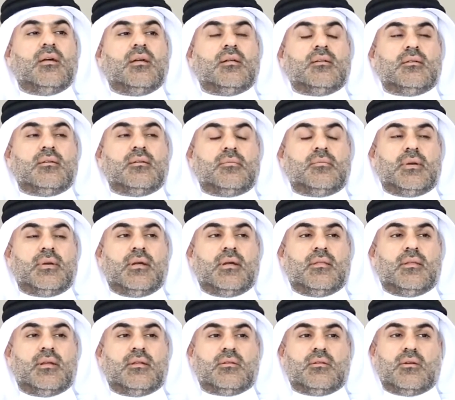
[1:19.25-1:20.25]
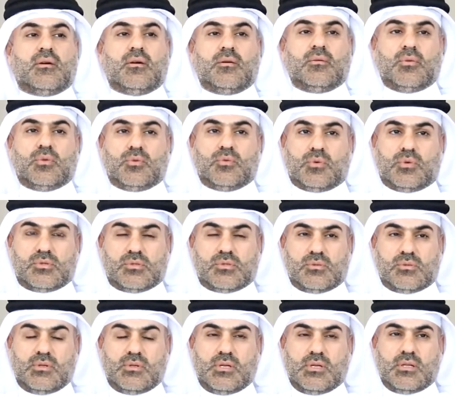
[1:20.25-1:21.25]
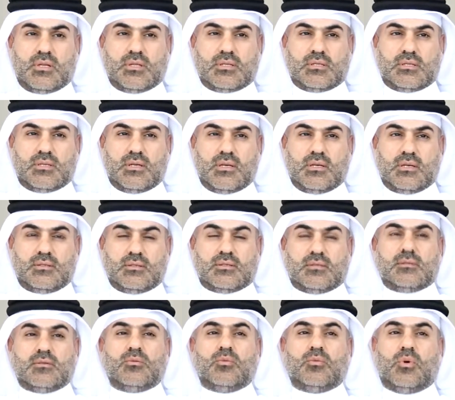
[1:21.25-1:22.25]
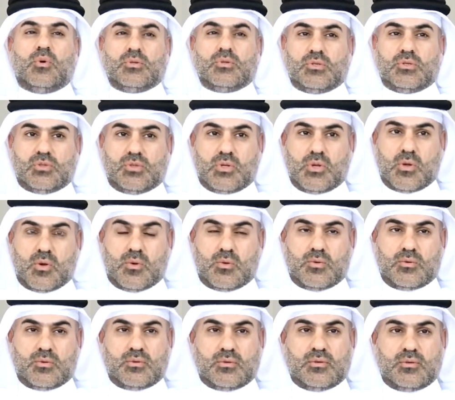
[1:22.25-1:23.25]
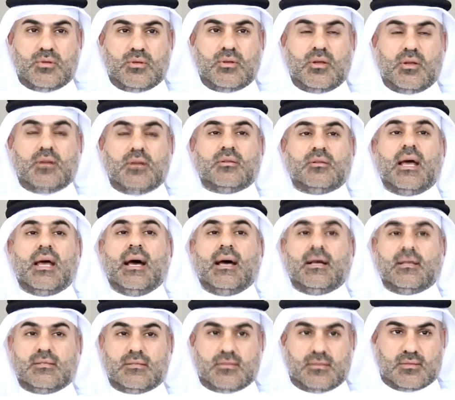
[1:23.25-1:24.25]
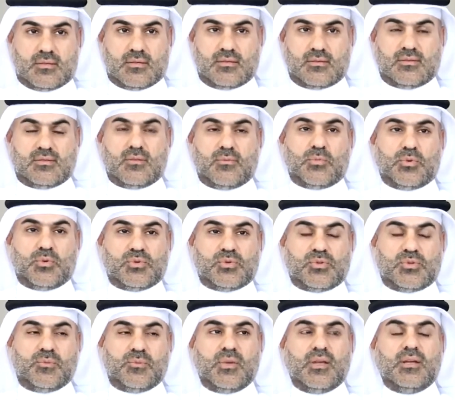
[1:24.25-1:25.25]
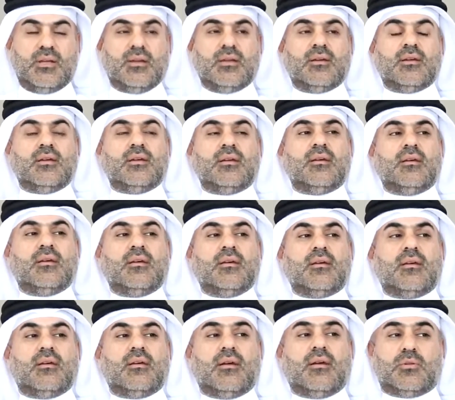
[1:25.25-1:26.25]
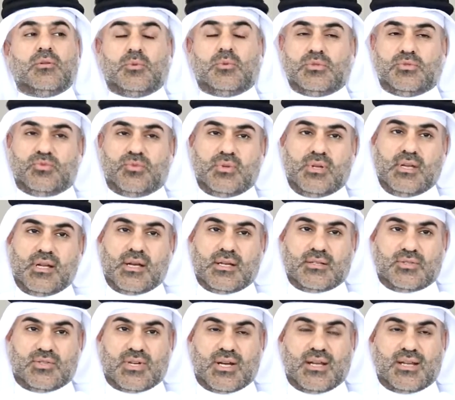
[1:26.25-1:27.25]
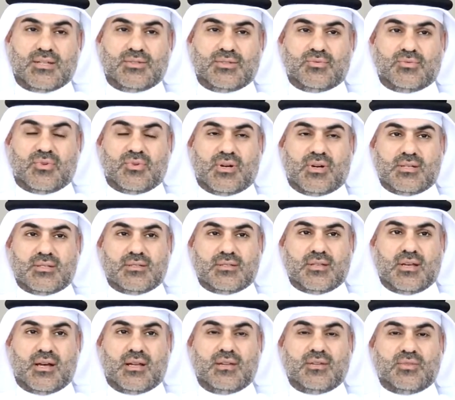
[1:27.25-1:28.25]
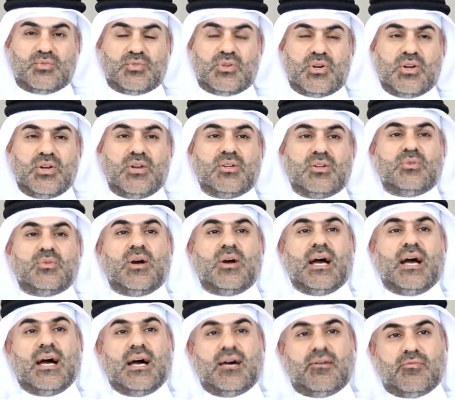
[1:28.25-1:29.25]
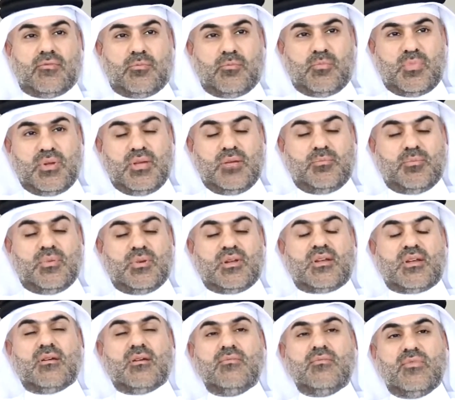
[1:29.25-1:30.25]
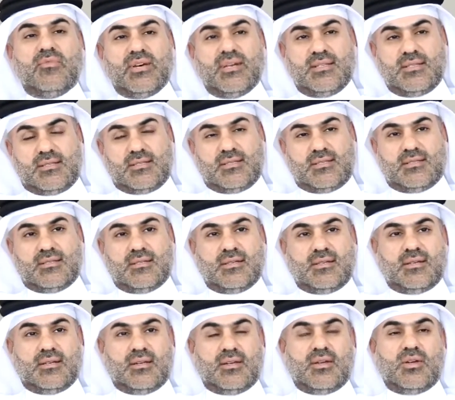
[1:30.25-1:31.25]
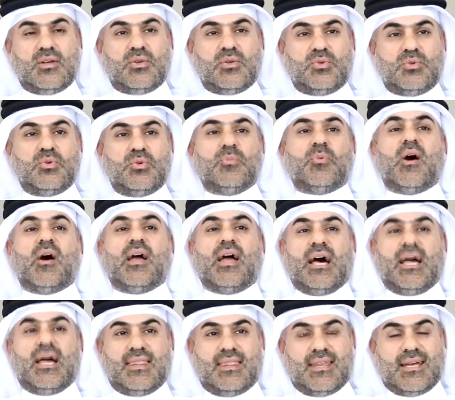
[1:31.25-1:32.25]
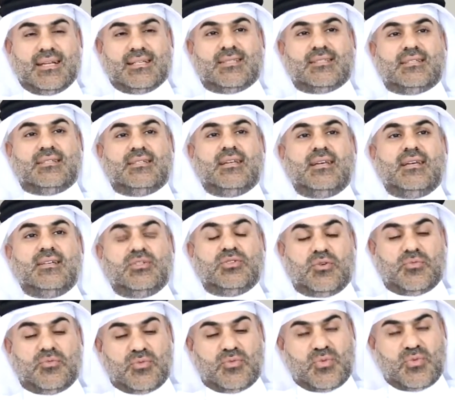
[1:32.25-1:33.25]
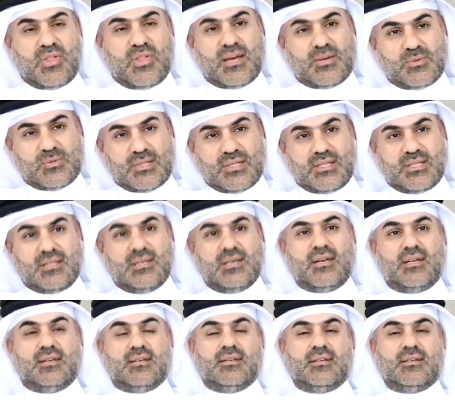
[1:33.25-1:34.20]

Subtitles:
But at that time, it was really, the sales was slow, not as supposed to be. It was really a challenge for us, trying to have people convinced to buy at that stage of 2010.